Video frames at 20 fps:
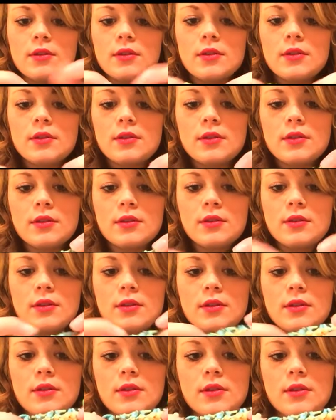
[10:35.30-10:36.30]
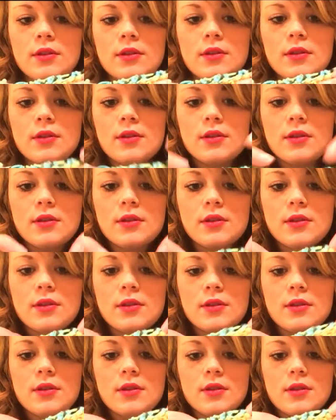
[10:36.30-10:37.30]

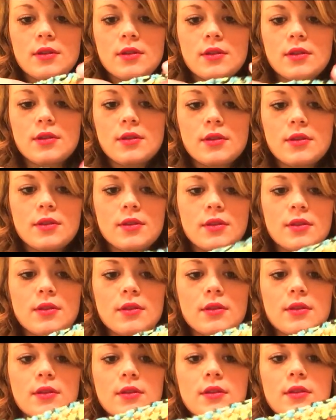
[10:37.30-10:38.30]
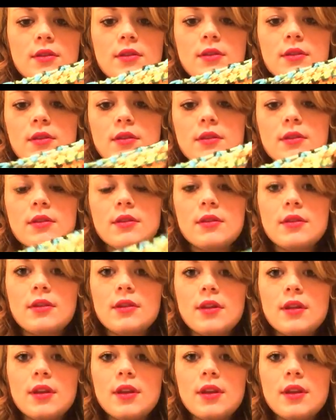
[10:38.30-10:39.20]
[no speech]